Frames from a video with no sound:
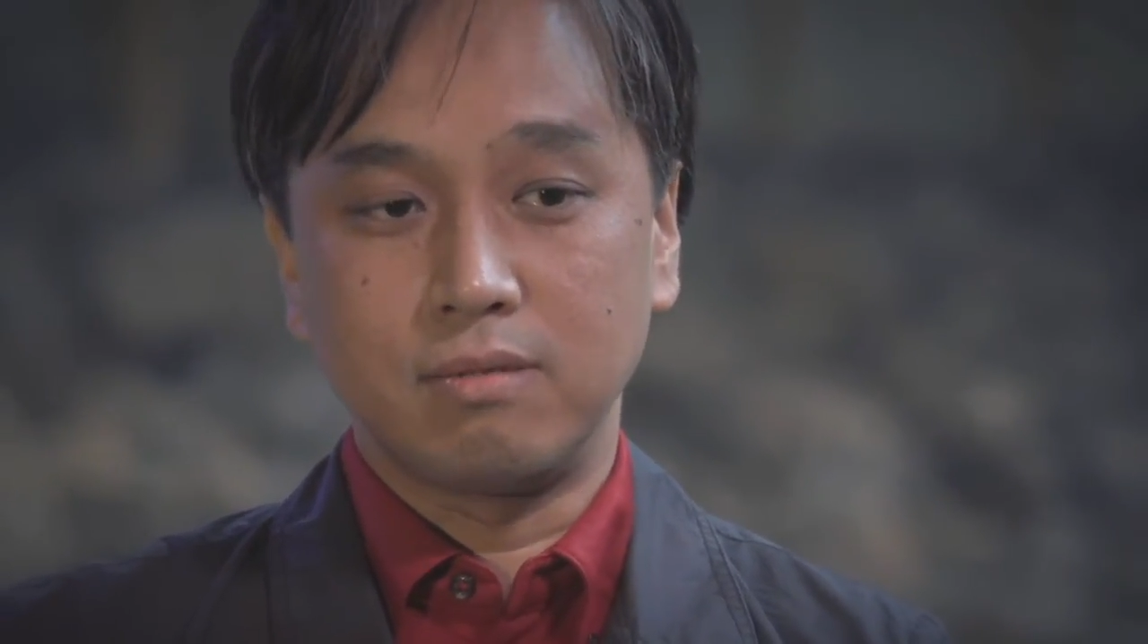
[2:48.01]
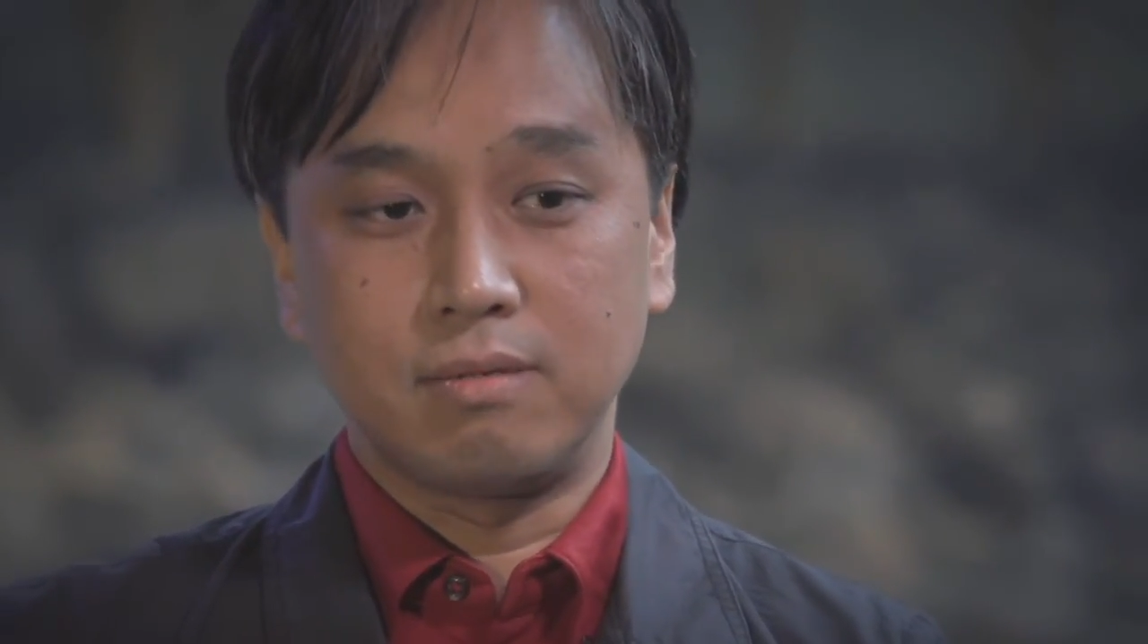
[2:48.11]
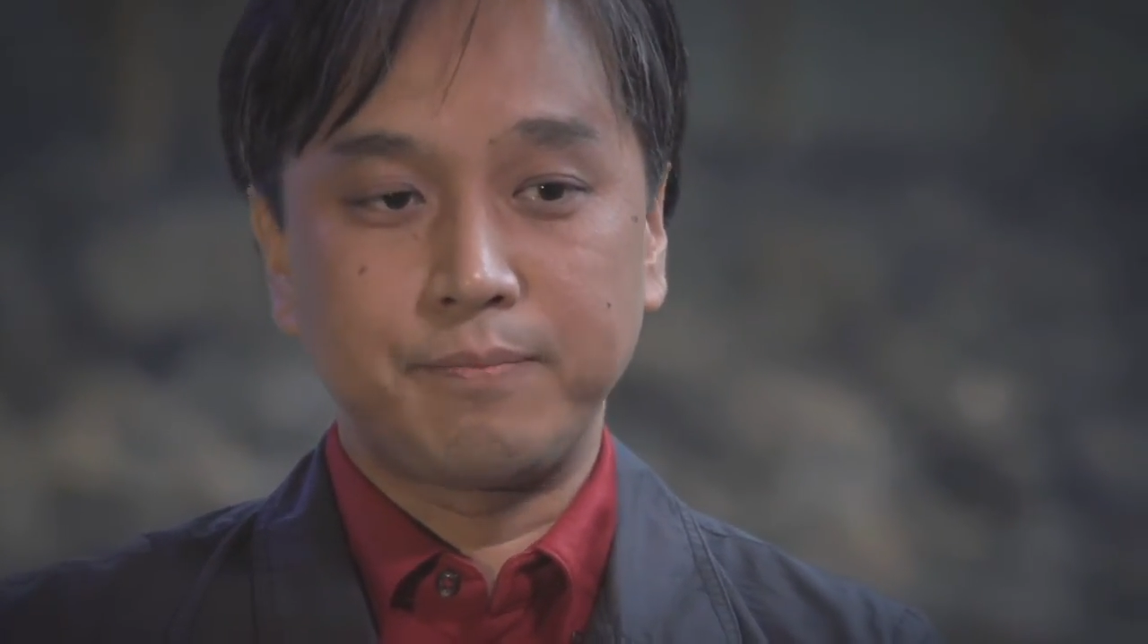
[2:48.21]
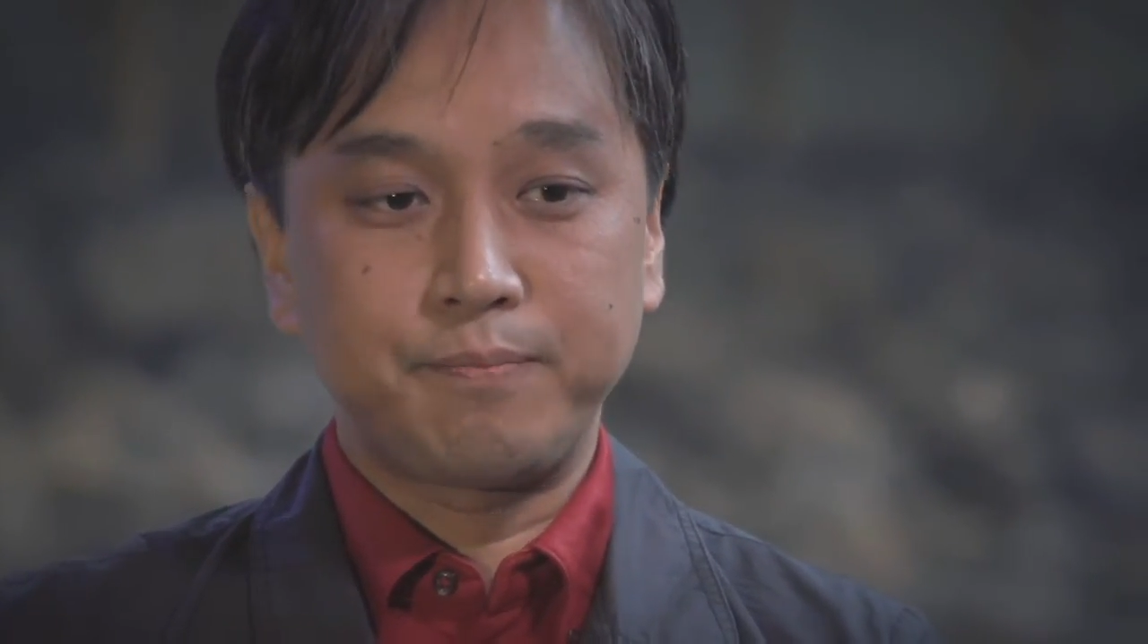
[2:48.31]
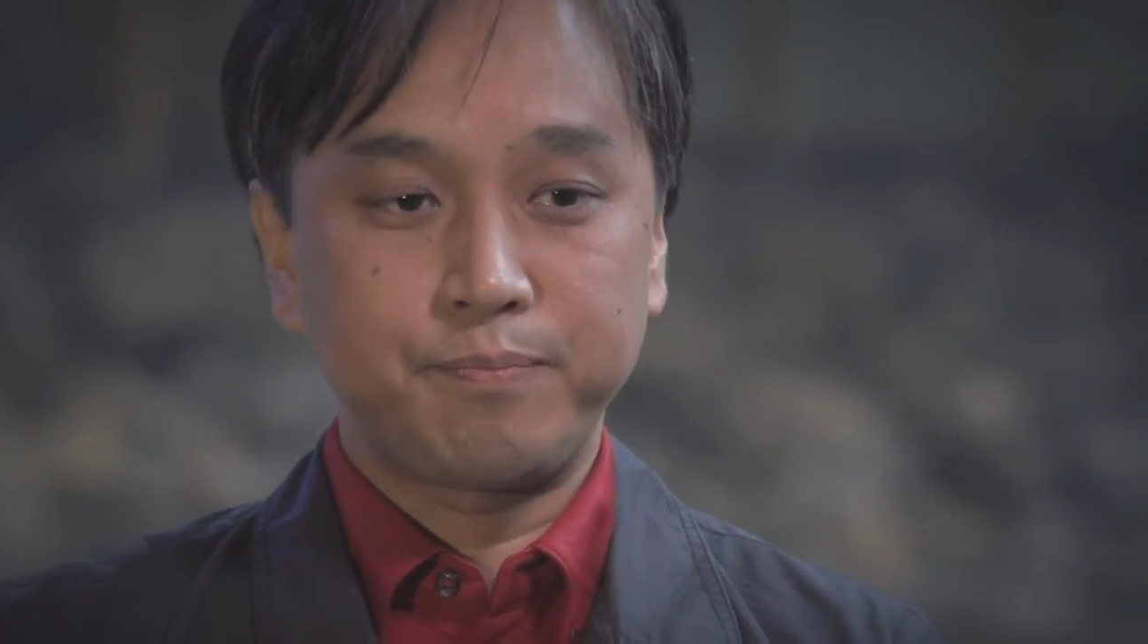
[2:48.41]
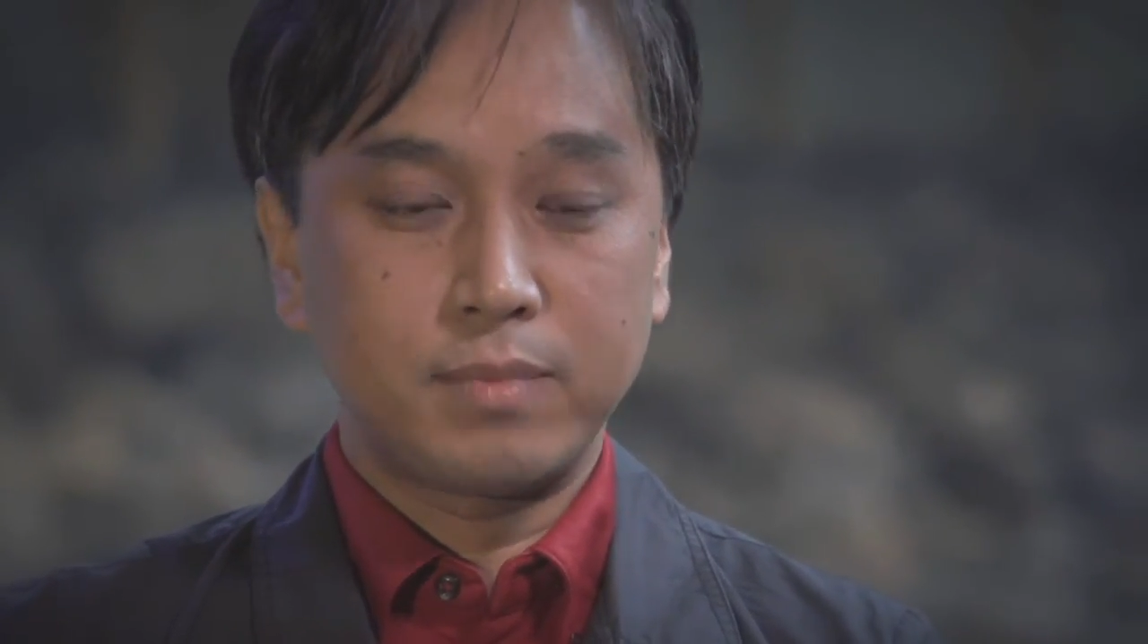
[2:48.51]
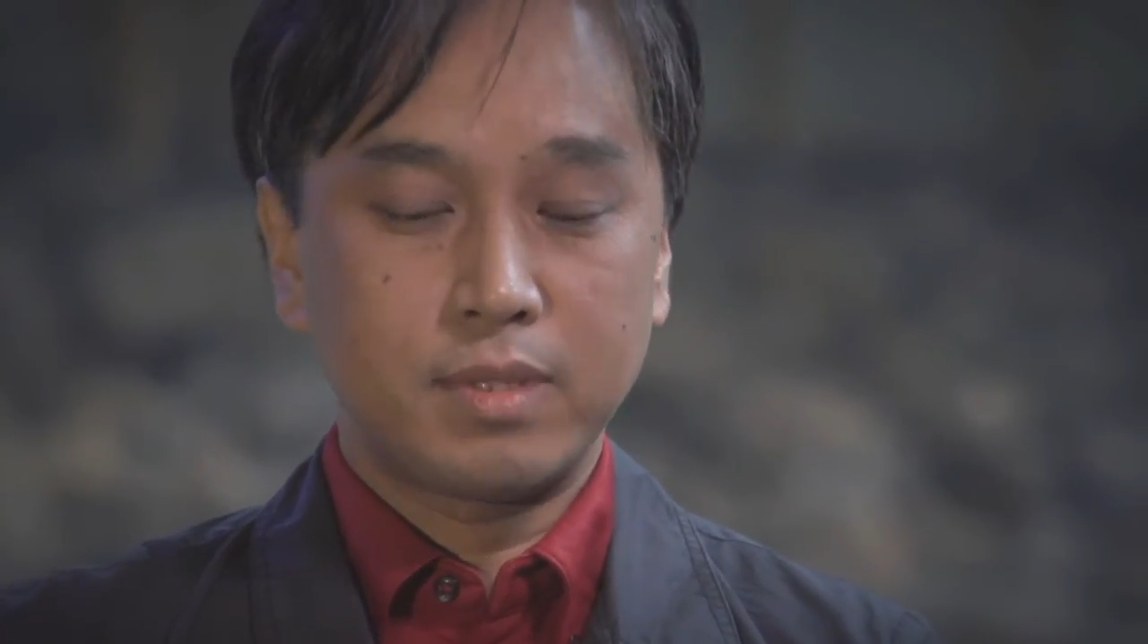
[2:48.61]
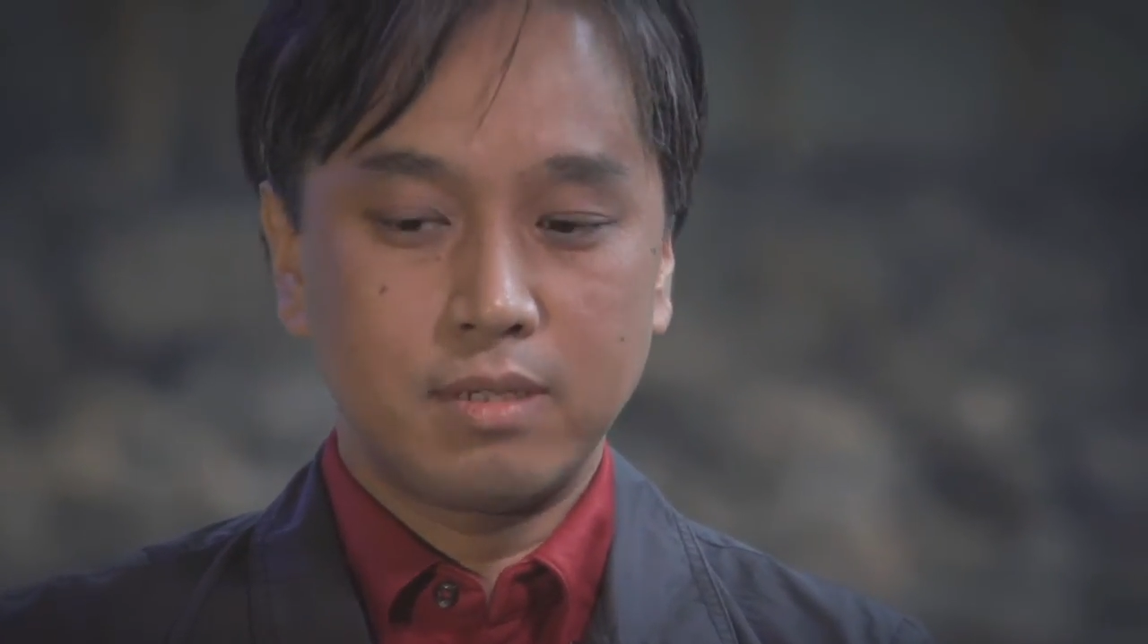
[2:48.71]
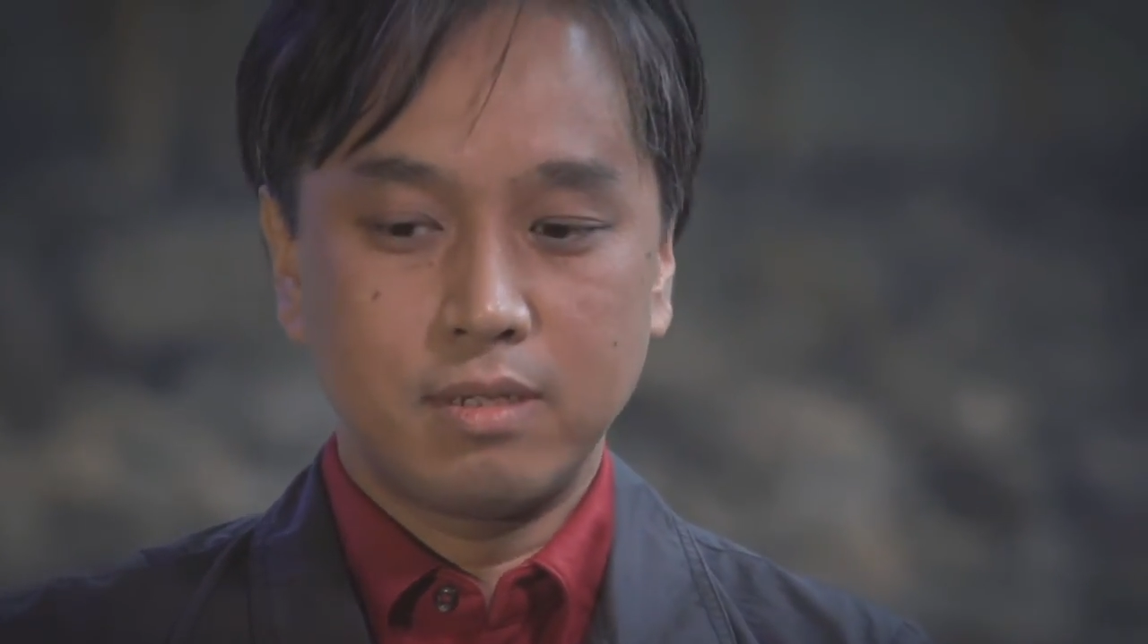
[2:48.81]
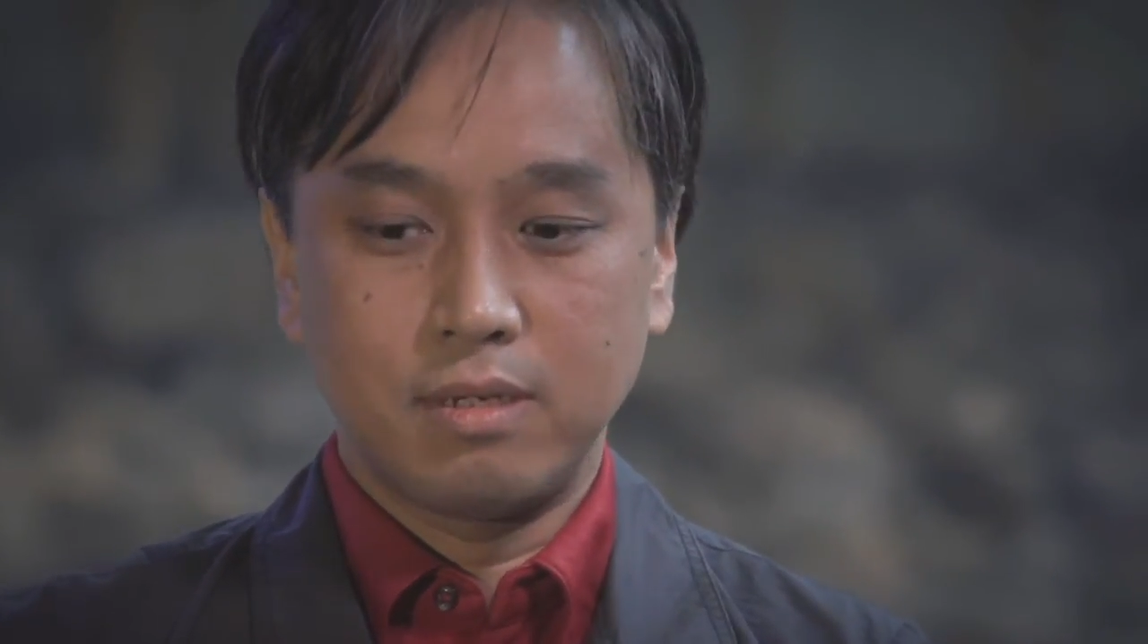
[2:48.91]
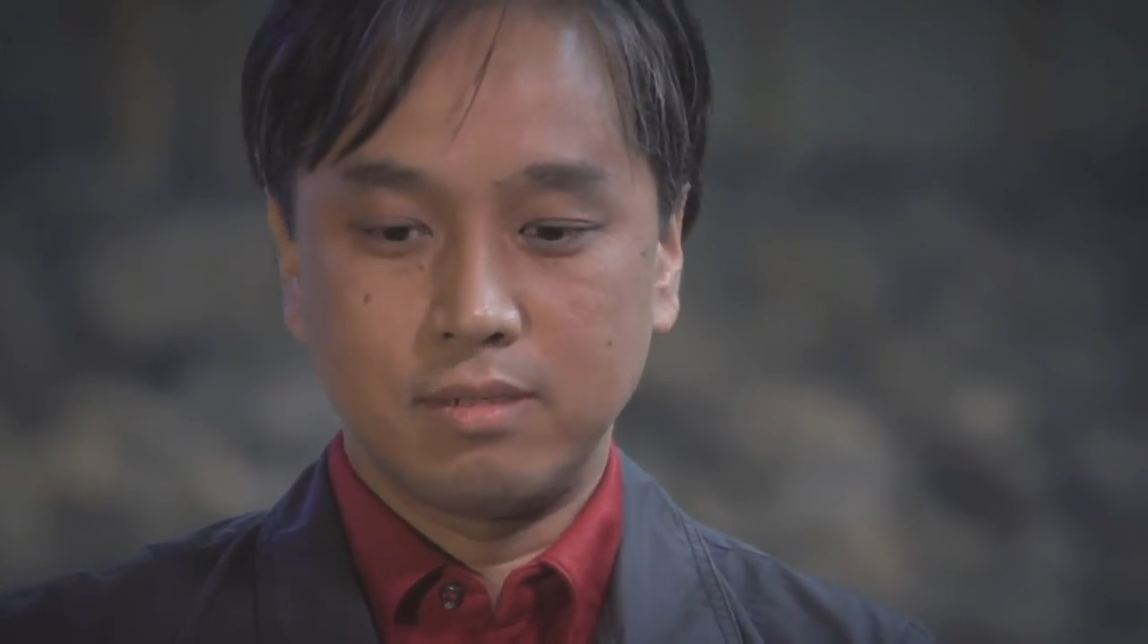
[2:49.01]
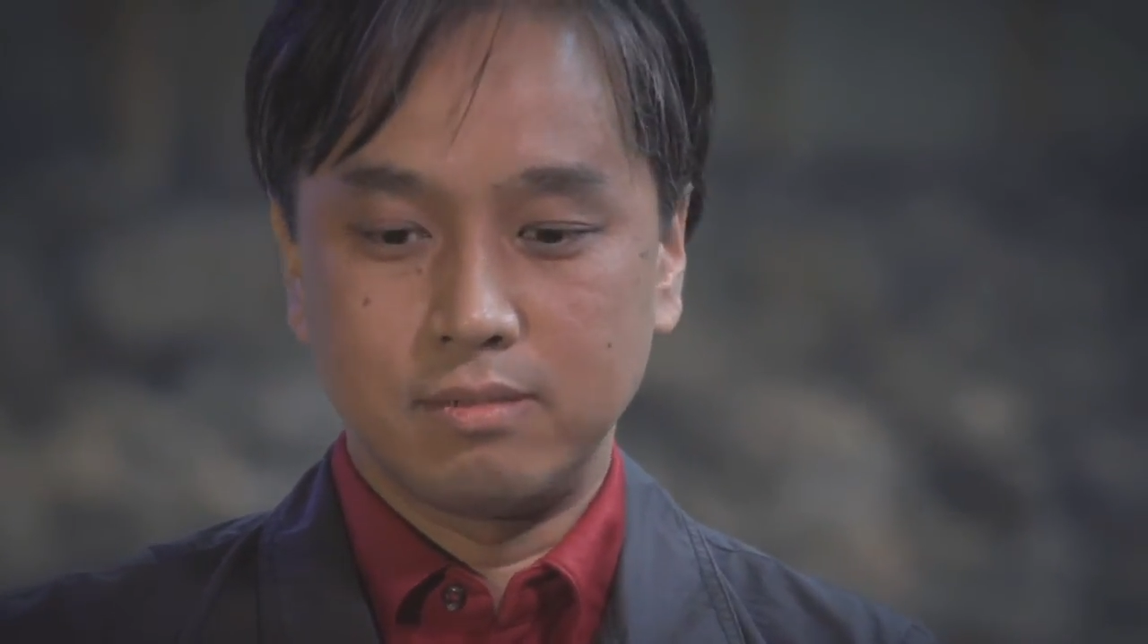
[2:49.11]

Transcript: San Francisco.